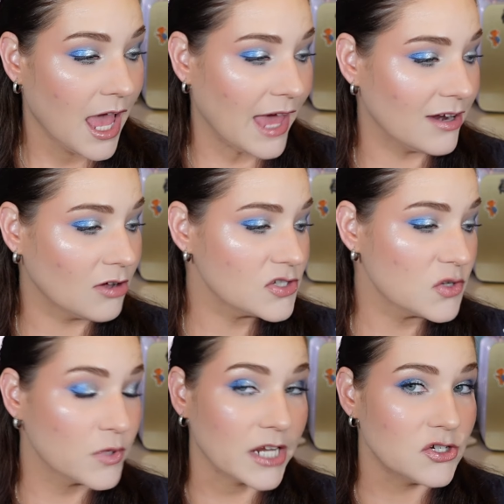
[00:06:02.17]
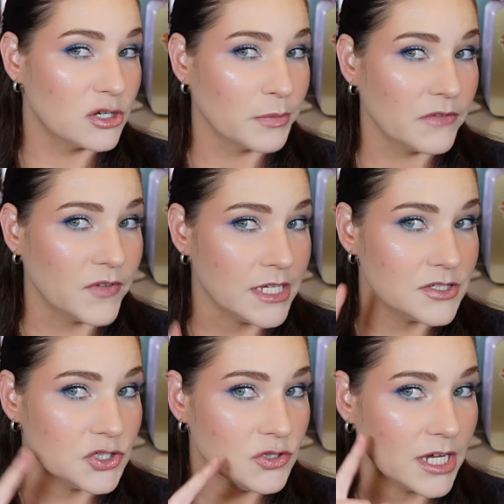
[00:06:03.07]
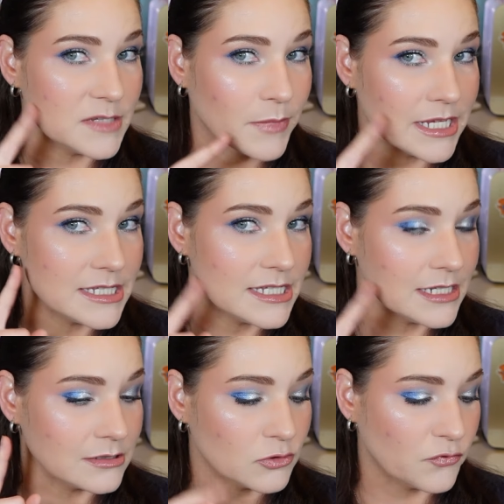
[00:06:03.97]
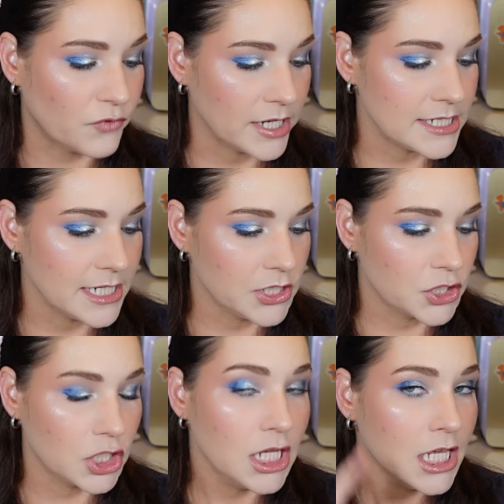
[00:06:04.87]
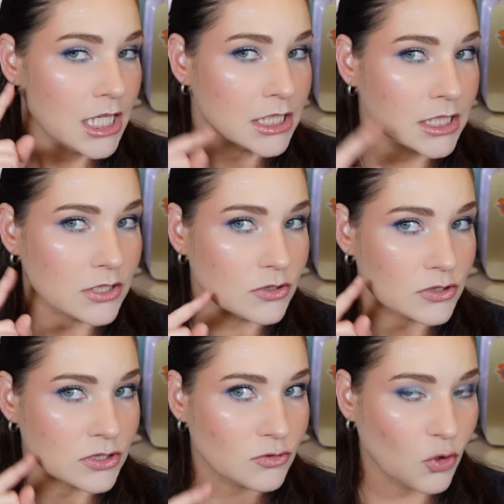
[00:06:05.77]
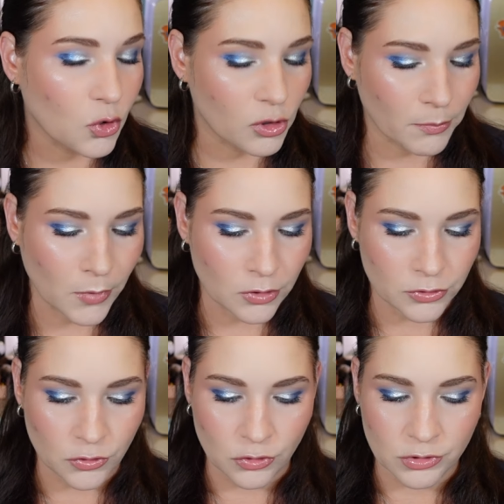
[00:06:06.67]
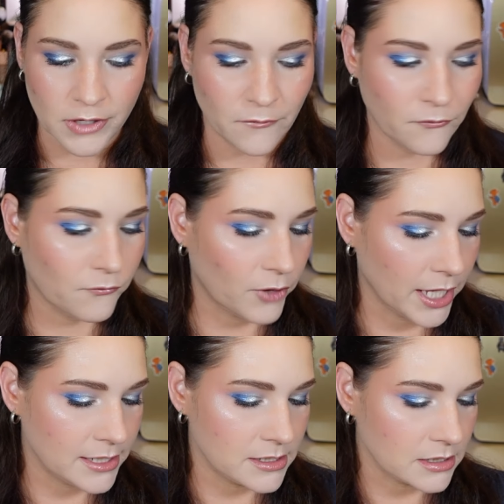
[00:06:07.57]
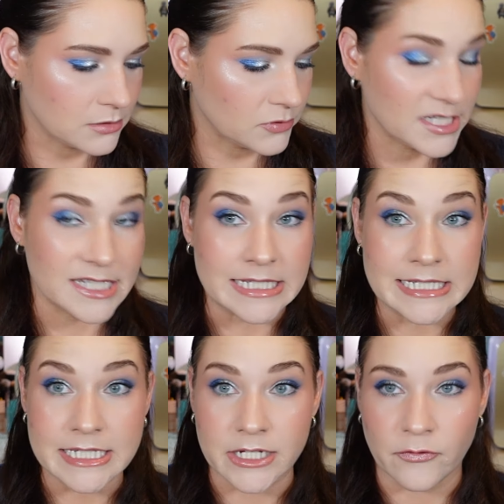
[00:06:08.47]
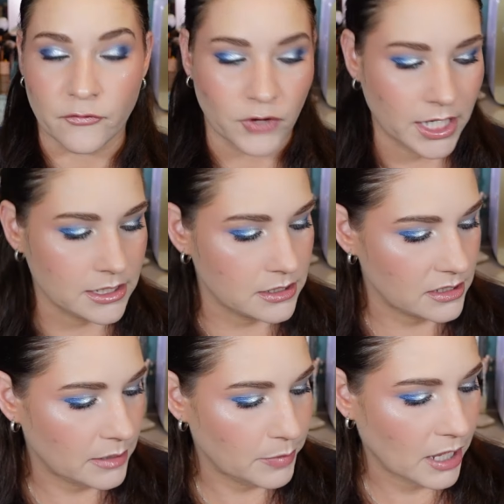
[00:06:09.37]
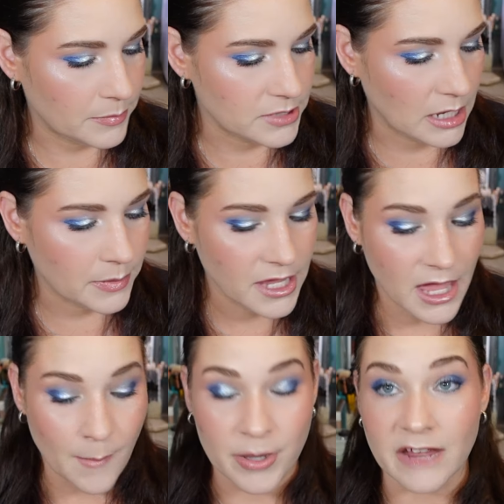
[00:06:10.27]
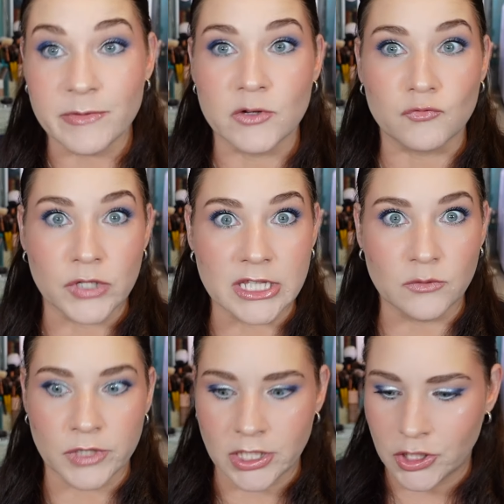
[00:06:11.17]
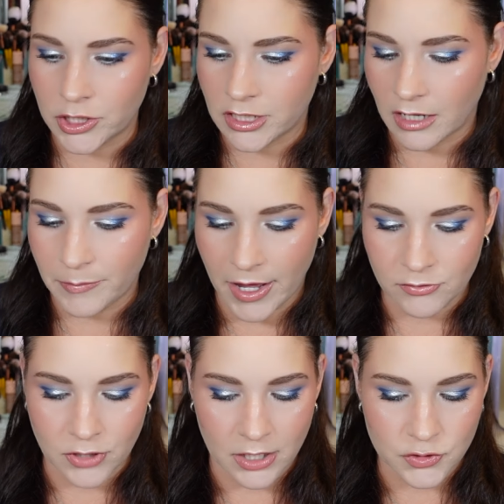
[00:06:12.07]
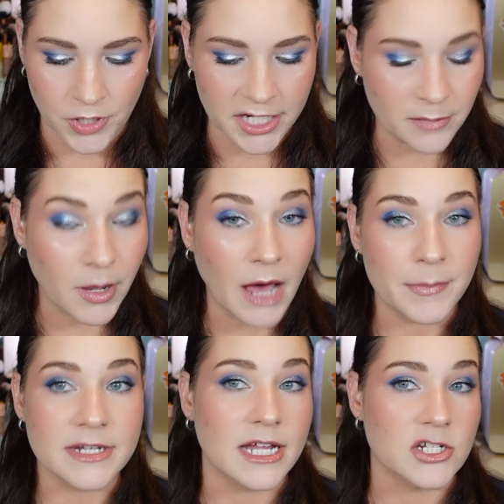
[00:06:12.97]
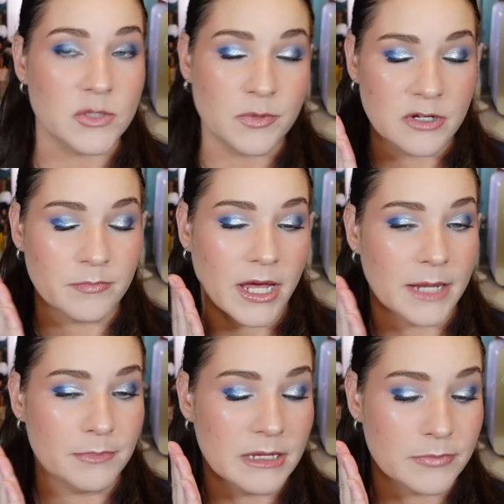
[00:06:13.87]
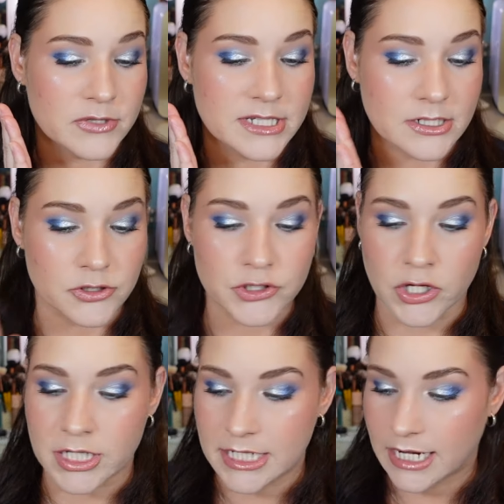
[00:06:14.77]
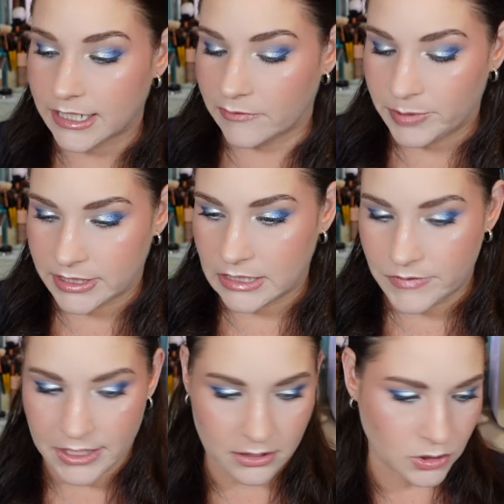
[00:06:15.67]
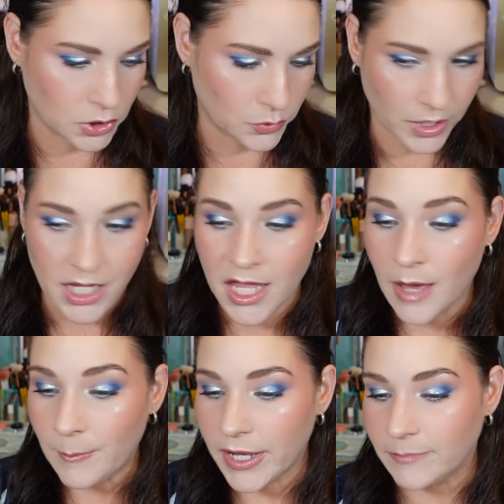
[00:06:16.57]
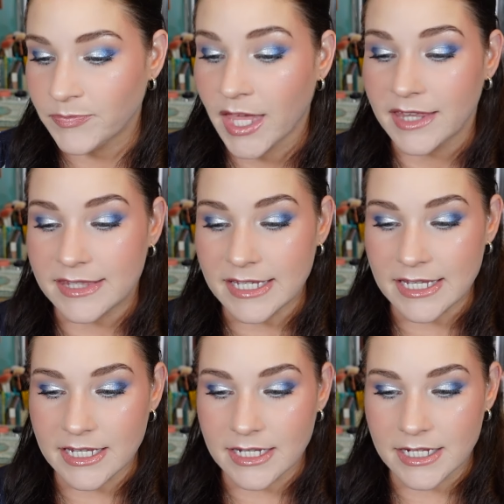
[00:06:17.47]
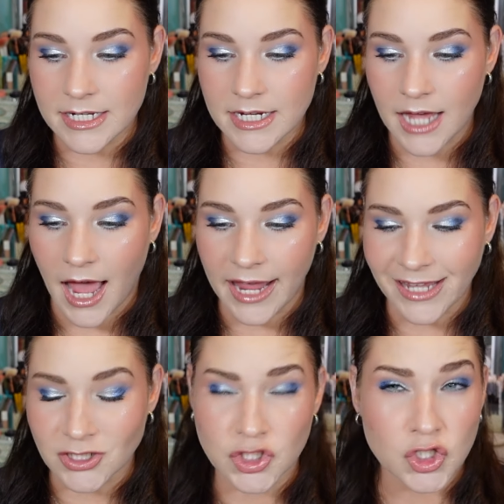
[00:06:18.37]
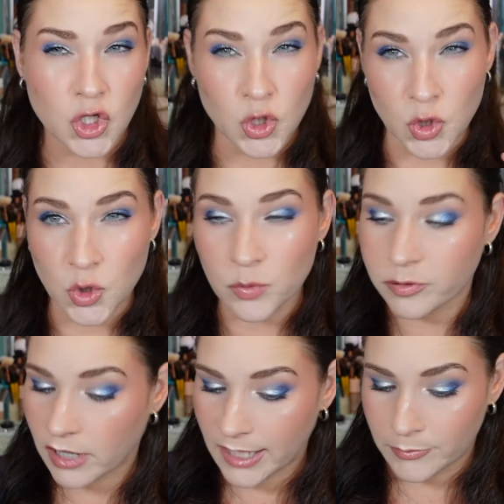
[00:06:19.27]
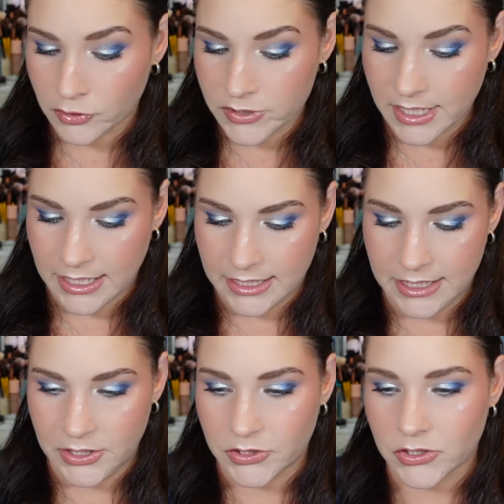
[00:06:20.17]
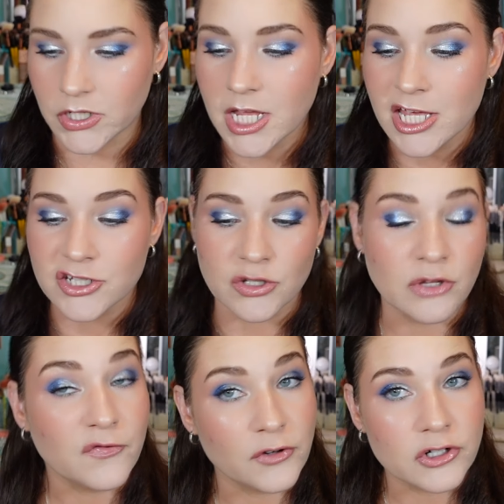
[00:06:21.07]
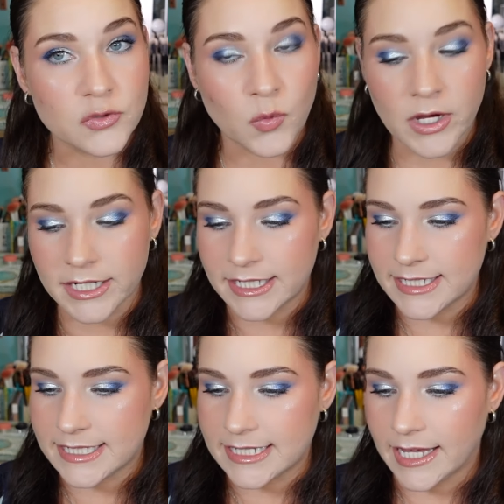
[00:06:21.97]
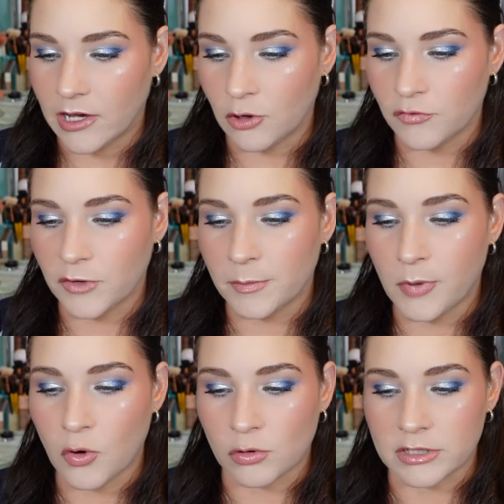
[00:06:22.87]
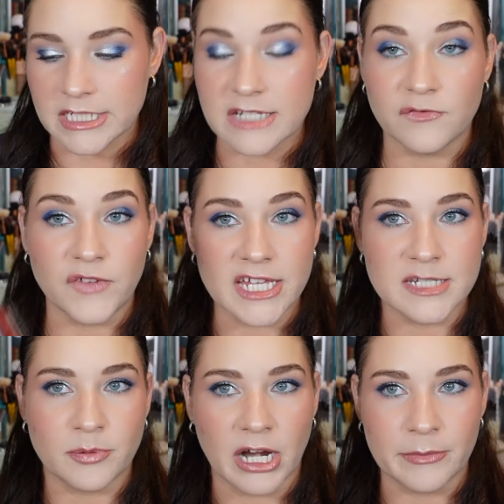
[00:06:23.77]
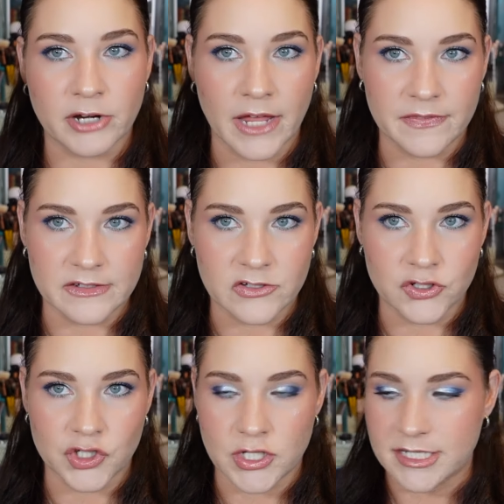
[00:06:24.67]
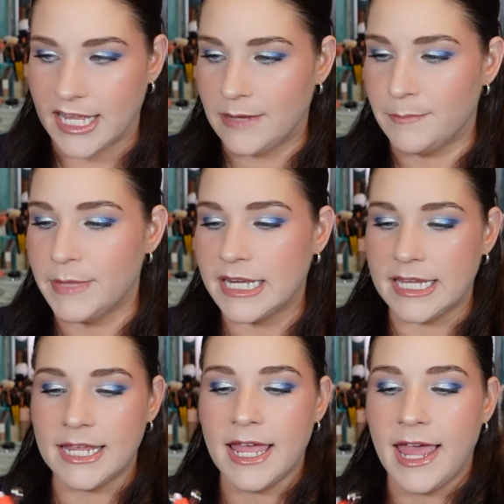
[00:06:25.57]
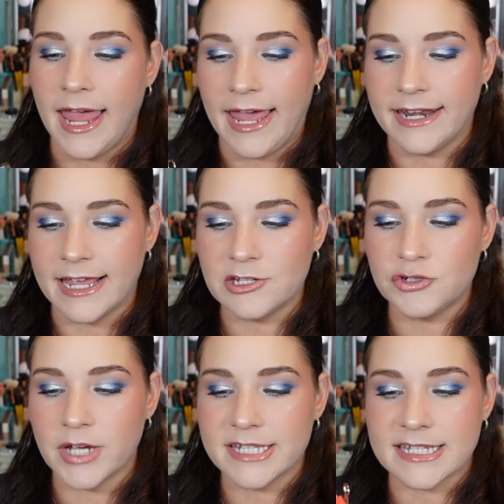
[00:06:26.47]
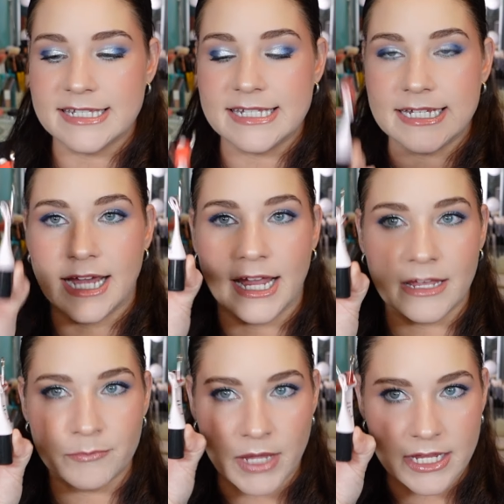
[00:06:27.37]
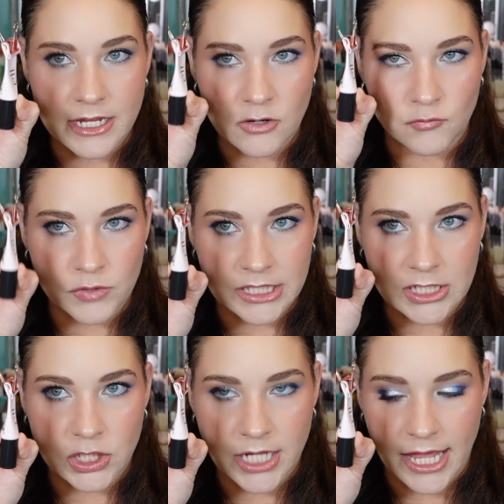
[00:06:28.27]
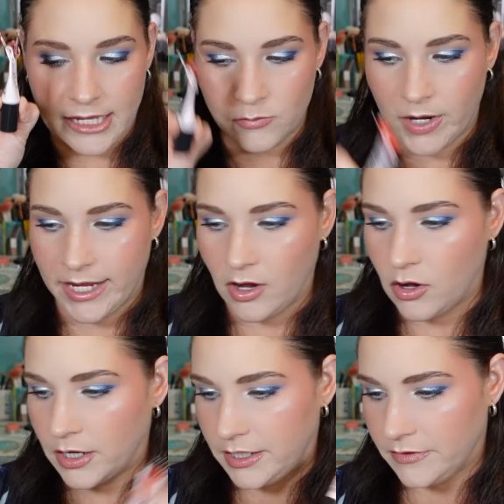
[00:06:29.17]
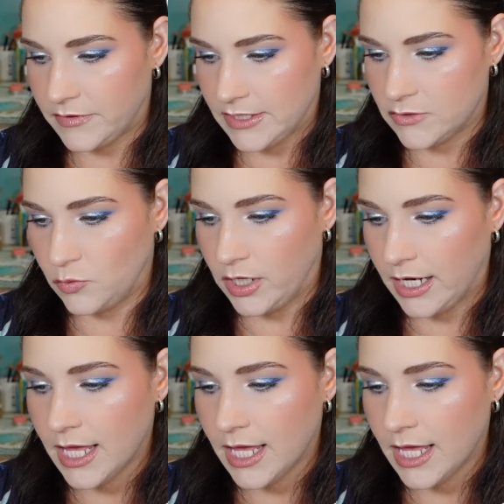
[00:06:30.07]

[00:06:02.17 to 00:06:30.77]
And also when I turn my face, you guys might see a little friend here. Little hormonal friend, a little cystic friend that popped up, but I've been really good about not trying to pop it. I just put my pimple stickers on it and I've been leaving it alone. But I had 2 primers in here. So the first one is the e.l.f. Poreless Face Primer, and this is just a mini, and as you guys can see, I am making really good headway on this one.